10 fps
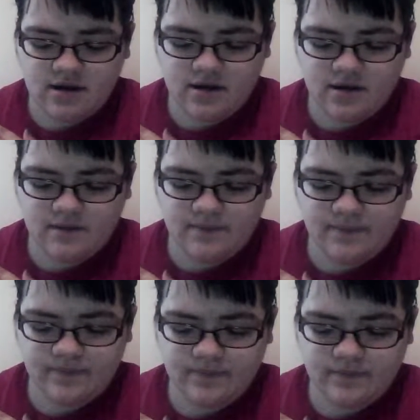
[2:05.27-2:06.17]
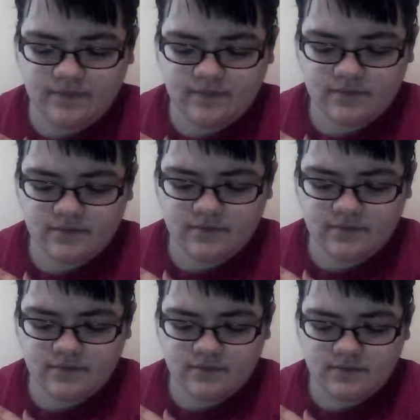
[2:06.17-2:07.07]
Um,
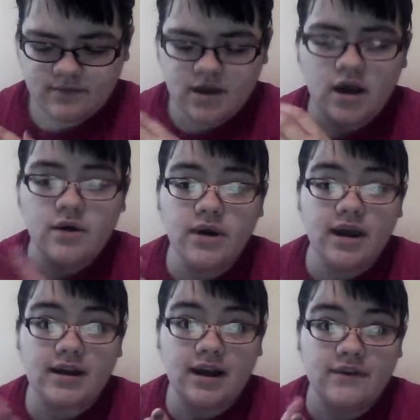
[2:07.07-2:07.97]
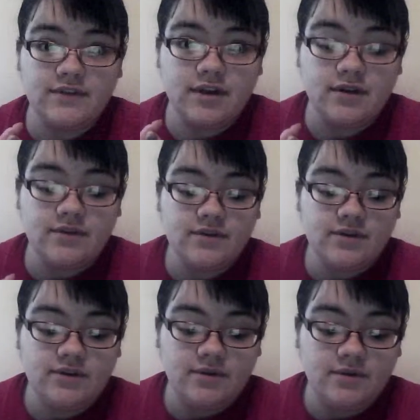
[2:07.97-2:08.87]
oh yeah, and I have to go
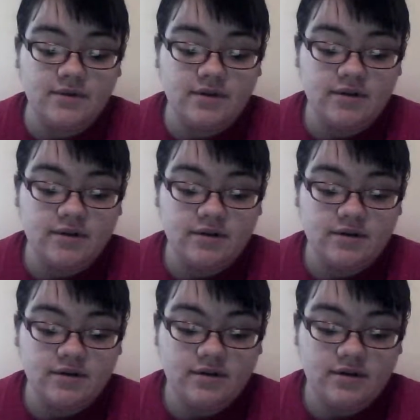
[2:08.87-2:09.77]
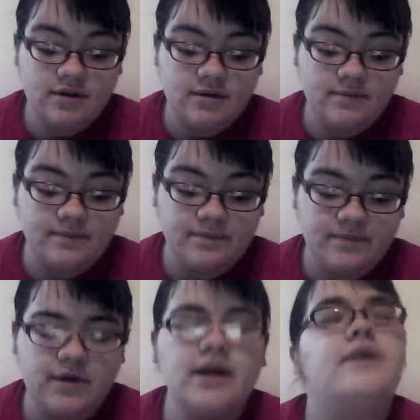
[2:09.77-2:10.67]
to
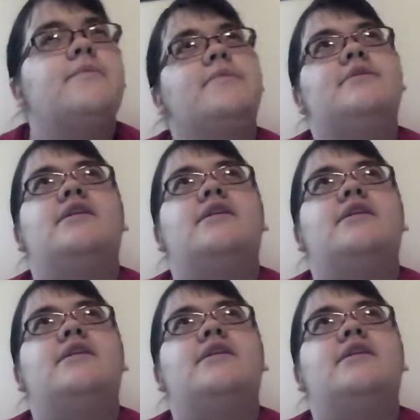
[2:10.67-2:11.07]
um, I can't remember